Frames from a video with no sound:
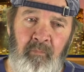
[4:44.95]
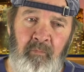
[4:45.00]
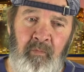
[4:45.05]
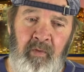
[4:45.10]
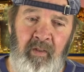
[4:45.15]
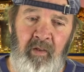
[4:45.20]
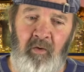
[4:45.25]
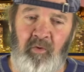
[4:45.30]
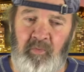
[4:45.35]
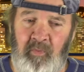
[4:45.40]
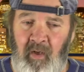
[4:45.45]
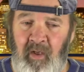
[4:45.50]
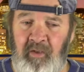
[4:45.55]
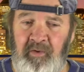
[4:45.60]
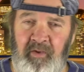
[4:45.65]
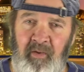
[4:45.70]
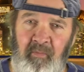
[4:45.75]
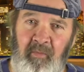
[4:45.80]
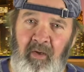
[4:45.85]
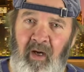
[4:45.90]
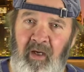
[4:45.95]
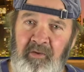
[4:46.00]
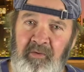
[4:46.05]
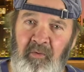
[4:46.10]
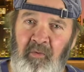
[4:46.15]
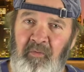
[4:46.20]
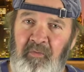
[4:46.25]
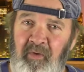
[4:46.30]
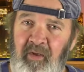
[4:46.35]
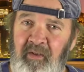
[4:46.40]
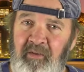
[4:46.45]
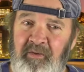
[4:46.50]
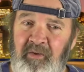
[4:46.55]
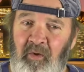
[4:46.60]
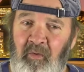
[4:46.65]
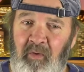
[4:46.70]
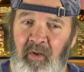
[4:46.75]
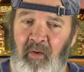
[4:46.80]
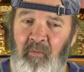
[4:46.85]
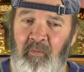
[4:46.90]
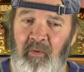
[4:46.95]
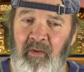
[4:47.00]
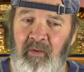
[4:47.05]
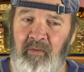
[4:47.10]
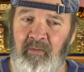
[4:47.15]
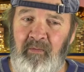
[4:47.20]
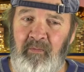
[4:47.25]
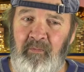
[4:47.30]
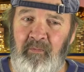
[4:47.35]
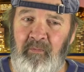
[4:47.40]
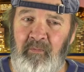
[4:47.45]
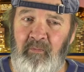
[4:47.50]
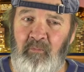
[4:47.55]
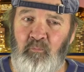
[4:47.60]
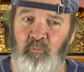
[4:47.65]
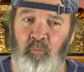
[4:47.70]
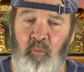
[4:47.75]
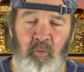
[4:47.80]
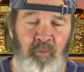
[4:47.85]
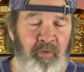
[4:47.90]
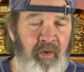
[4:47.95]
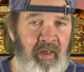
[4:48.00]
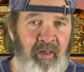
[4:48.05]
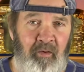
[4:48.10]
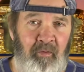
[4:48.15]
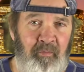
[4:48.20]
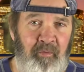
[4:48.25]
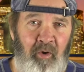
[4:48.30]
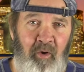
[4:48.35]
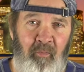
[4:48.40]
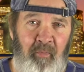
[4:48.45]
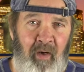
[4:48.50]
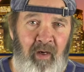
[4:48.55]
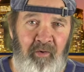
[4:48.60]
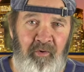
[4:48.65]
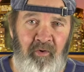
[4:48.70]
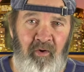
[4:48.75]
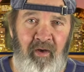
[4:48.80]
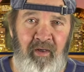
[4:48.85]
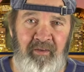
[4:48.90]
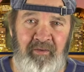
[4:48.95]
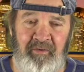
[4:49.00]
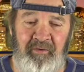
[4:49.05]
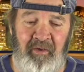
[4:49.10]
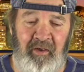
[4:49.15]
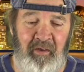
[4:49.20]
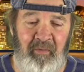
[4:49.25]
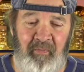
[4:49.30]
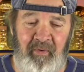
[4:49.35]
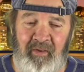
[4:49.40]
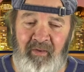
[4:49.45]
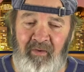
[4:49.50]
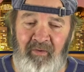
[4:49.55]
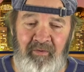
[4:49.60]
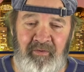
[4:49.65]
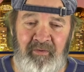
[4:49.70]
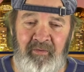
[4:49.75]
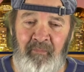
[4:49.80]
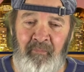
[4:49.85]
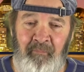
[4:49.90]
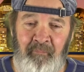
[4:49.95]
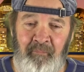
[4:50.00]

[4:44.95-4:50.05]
He goes, well, some guys don't think so. And I went, well, they don't know about cranes then, because